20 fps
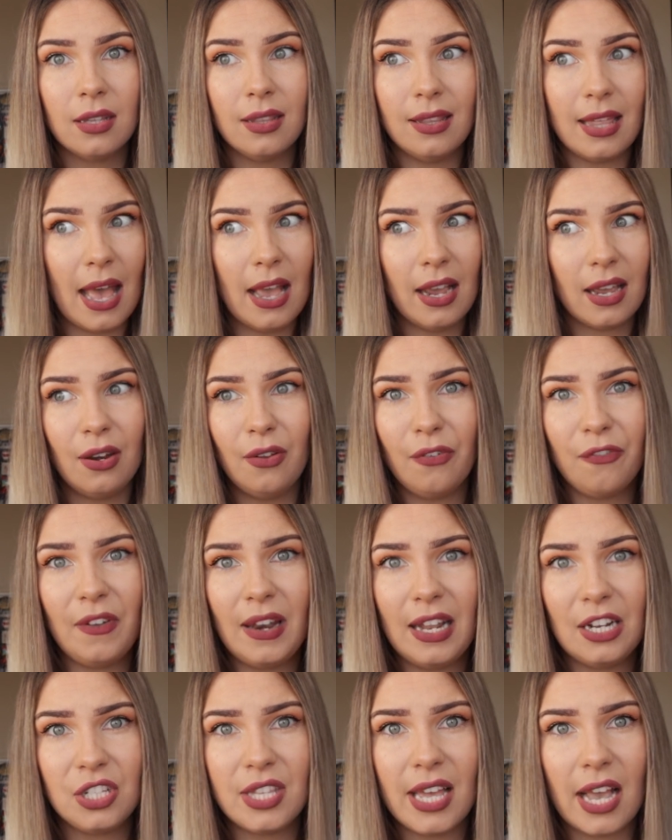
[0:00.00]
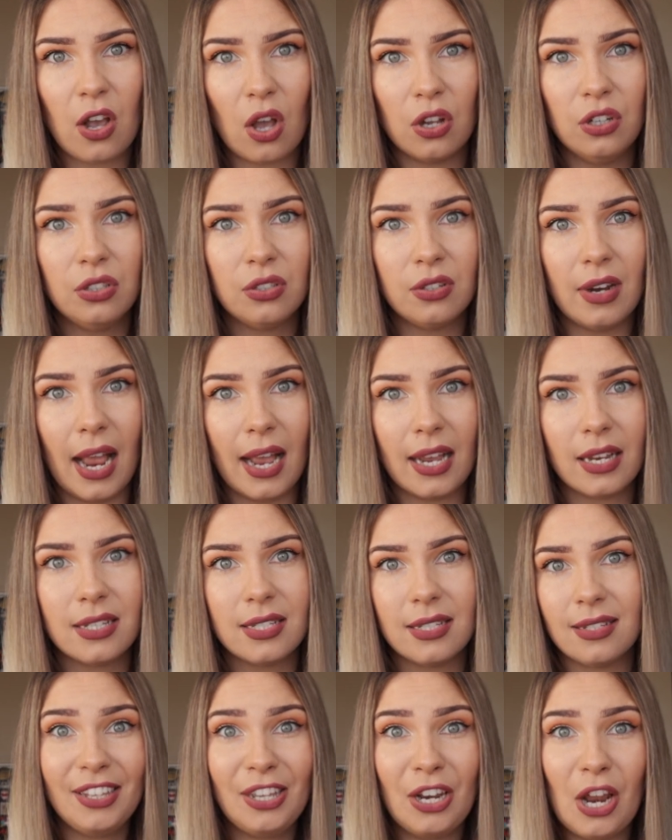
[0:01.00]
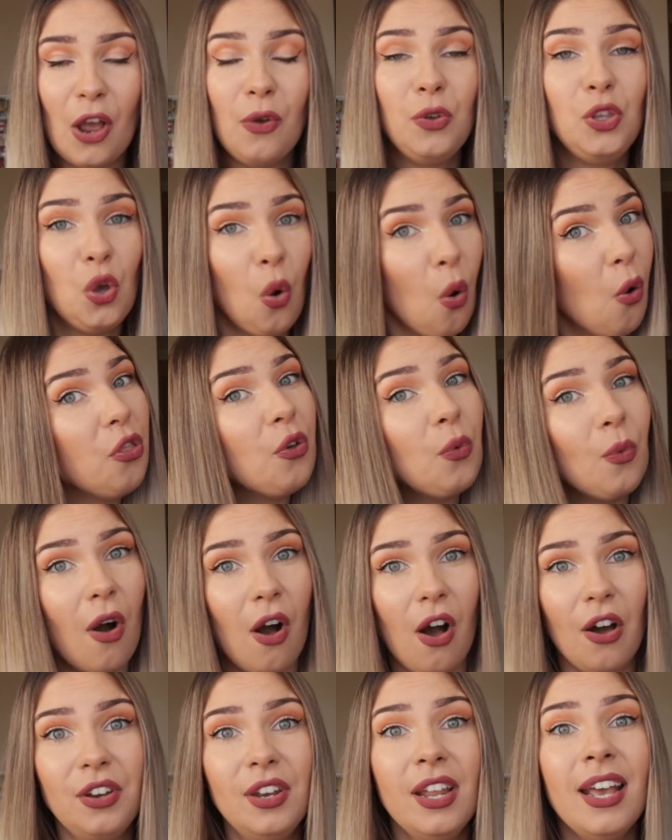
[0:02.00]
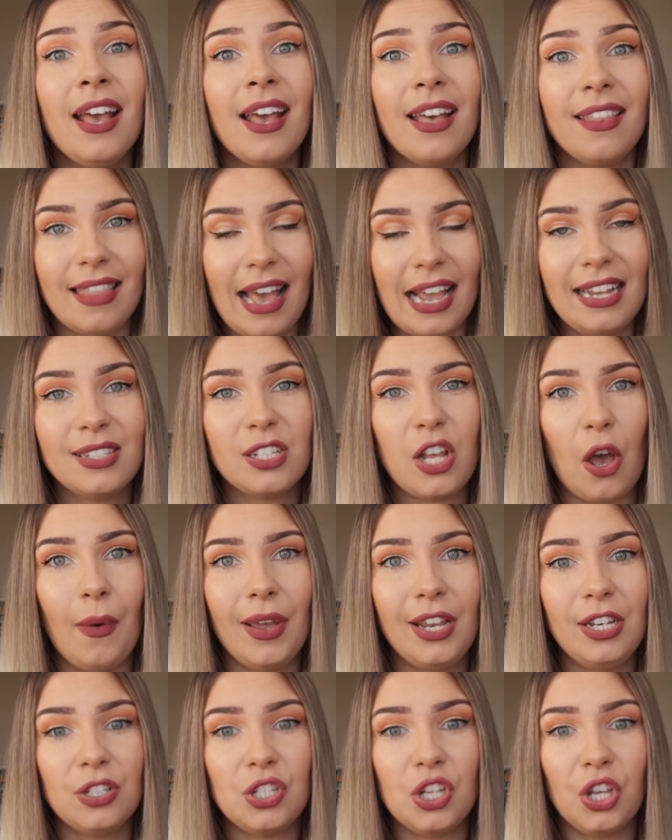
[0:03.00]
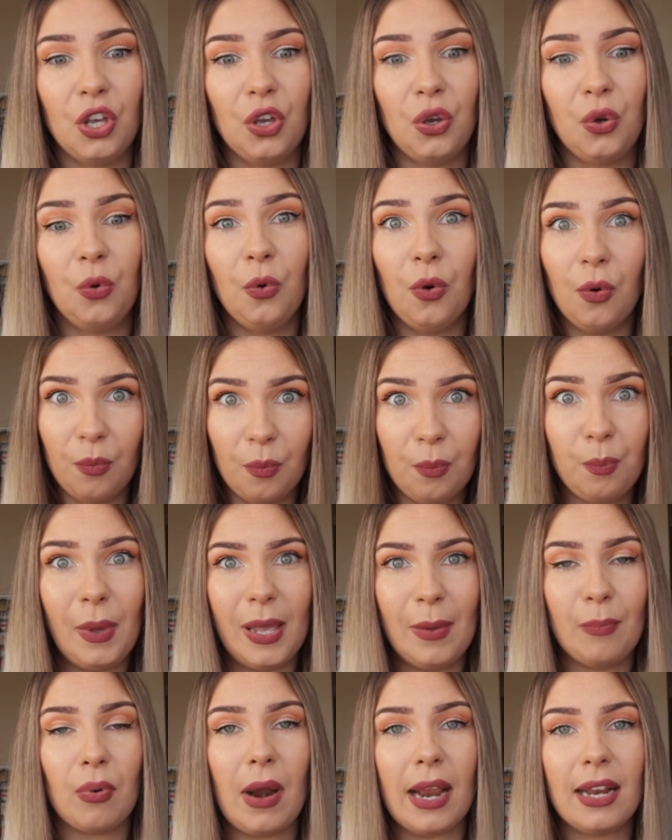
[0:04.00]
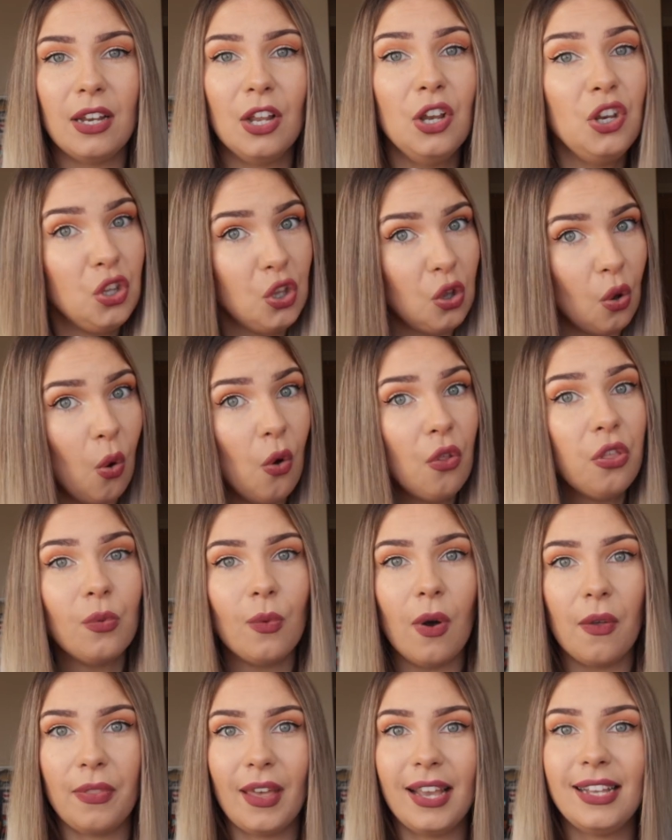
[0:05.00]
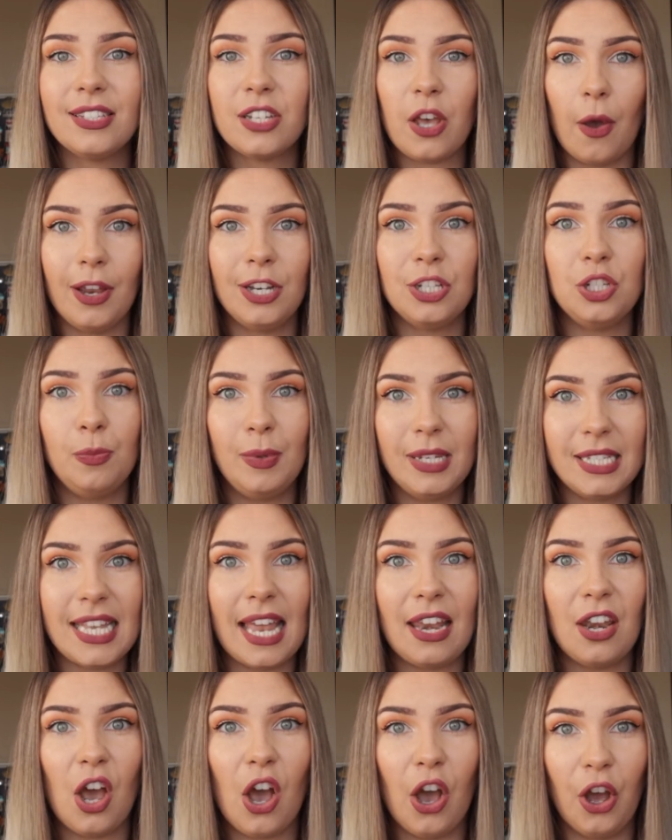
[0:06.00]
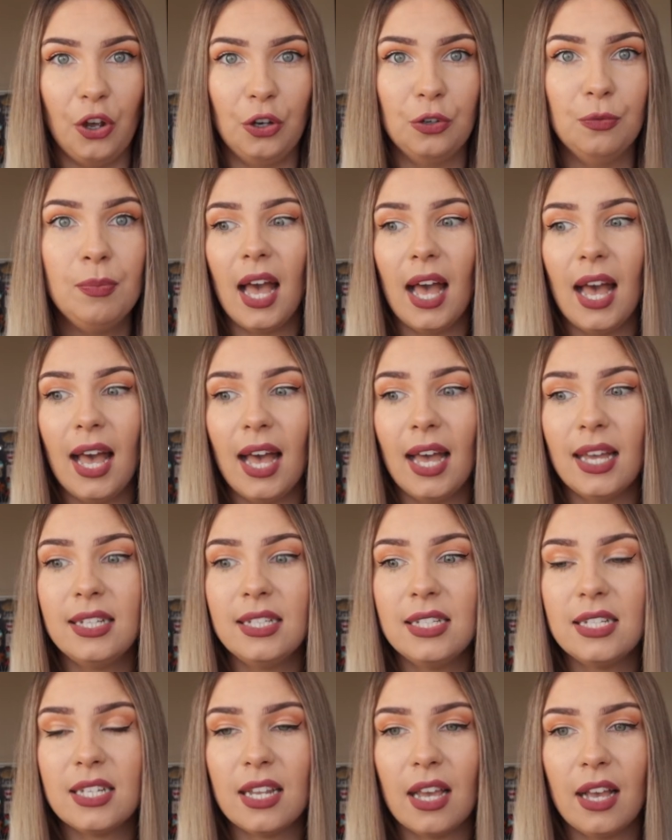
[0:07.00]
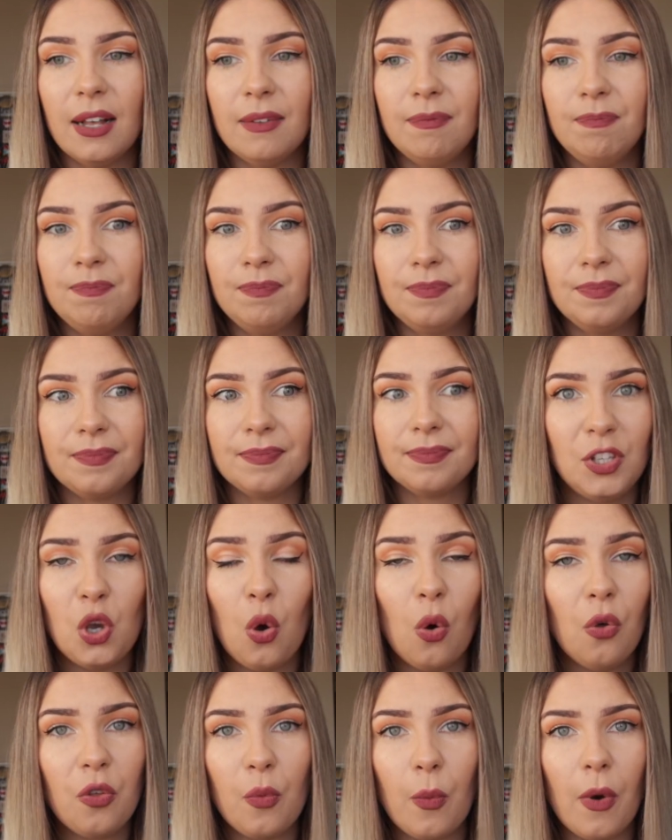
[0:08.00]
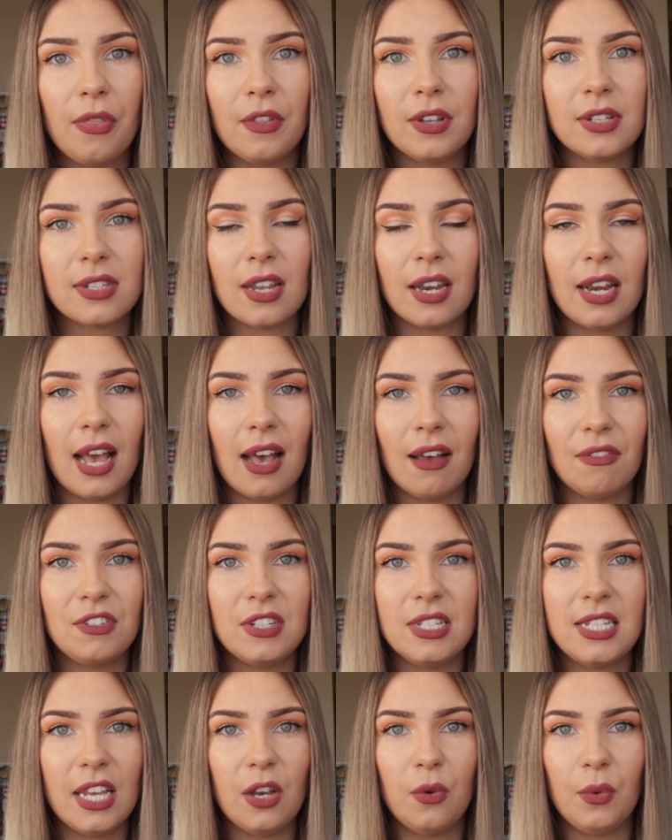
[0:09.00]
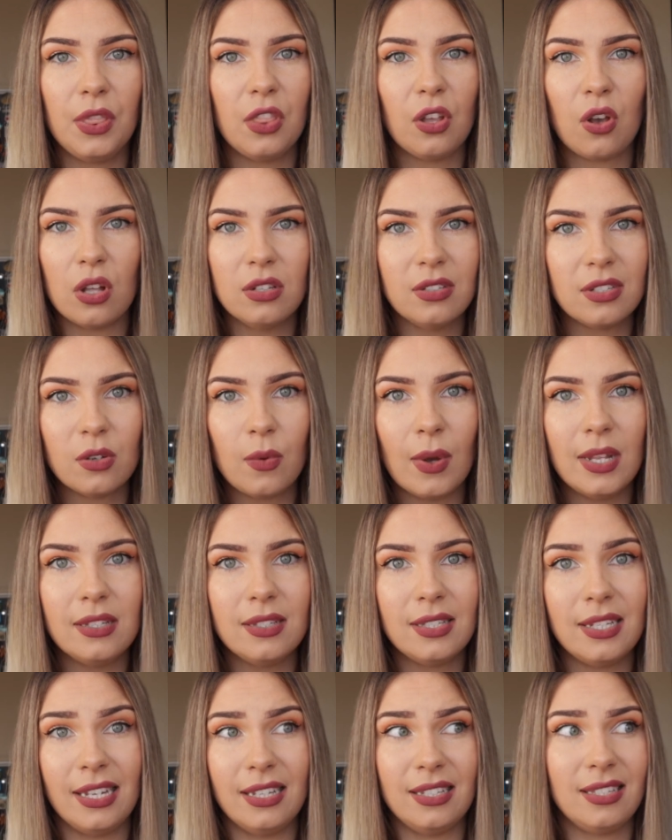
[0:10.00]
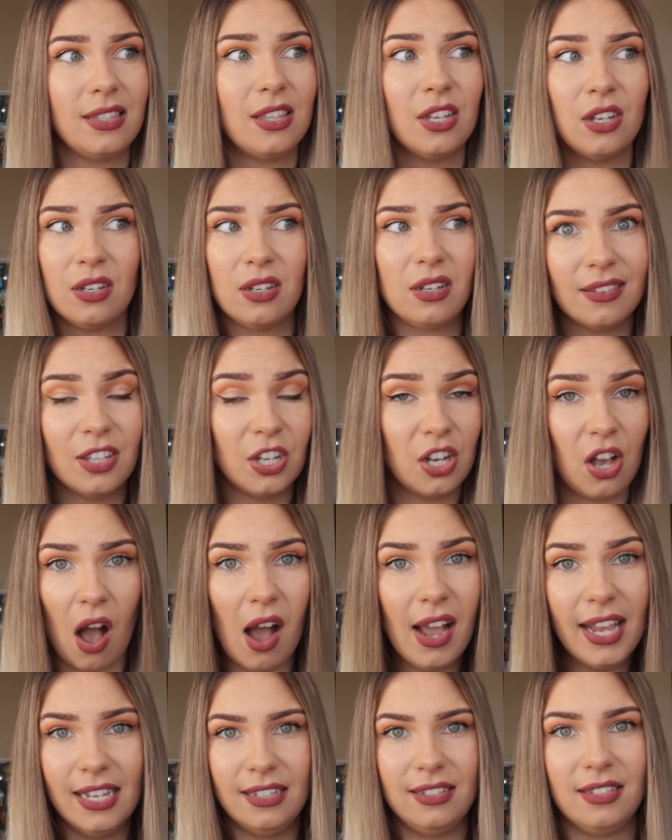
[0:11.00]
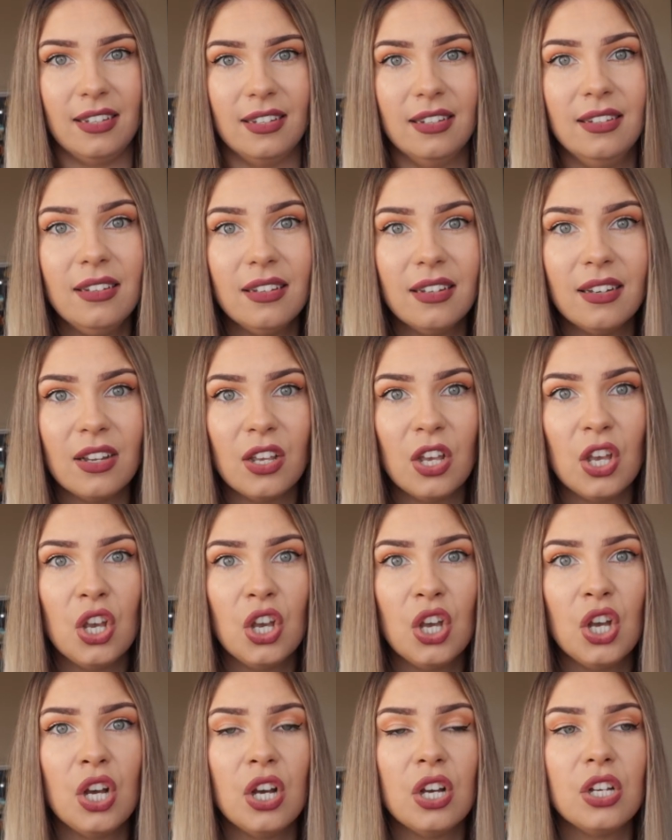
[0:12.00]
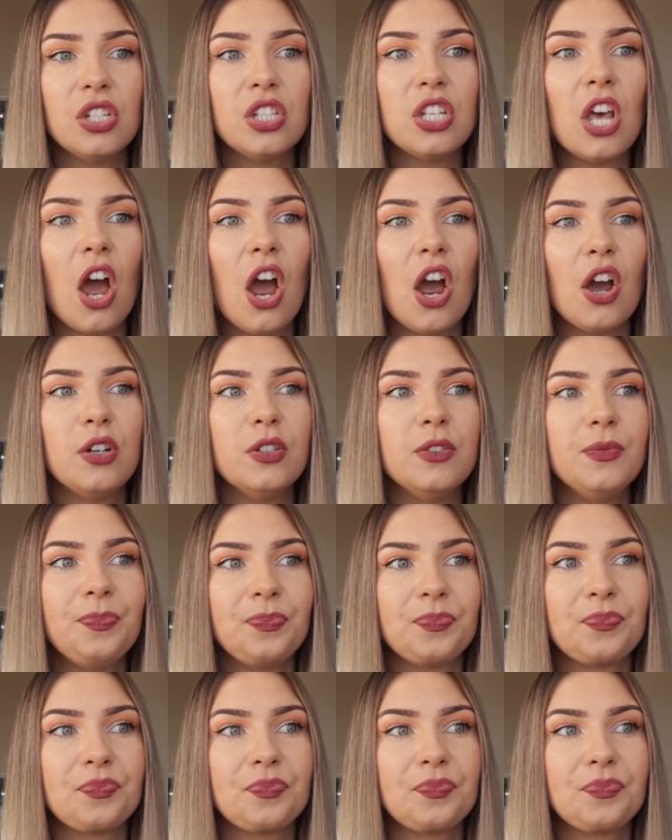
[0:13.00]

They're going to finish their contract. You know, you're the one that is going to be pregnant. You're the one that is going to be sent home. And you're the one that's going to have to deal with the consequences. The guy isn't. So